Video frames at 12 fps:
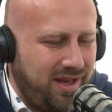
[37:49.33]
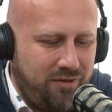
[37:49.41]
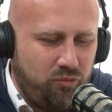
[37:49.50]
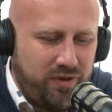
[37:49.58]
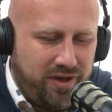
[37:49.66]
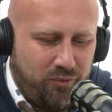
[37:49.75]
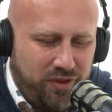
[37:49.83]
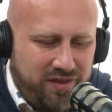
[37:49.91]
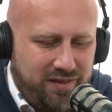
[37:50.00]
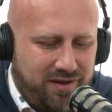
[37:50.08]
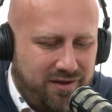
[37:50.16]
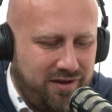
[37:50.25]
and
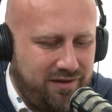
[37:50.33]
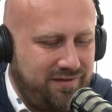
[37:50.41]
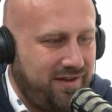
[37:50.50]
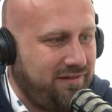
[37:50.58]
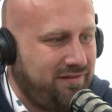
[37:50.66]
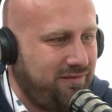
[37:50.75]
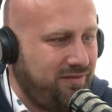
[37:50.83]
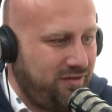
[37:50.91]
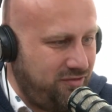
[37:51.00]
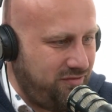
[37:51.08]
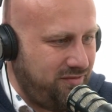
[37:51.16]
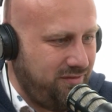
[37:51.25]
within the context of the
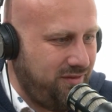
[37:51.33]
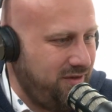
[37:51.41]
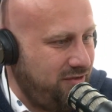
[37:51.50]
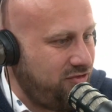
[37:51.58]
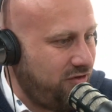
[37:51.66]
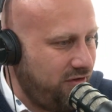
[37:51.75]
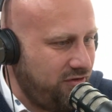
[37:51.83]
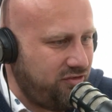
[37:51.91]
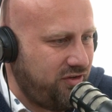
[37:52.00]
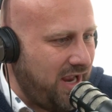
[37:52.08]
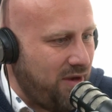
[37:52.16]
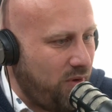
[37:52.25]
the church
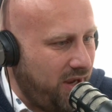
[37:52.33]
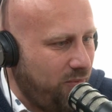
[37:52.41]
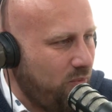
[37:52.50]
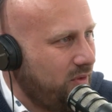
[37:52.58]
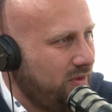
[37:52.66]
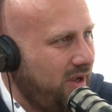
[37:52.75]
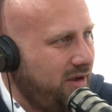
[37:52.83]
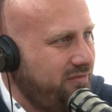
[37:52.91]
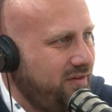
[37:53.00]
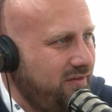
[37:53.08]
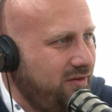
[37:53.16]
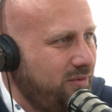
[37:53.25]
how i will
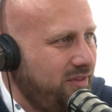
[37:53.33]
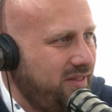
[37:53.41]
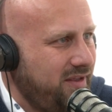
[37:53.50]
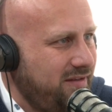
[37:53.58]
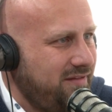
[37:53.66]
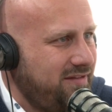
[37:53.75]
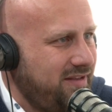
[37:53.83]
often deal with things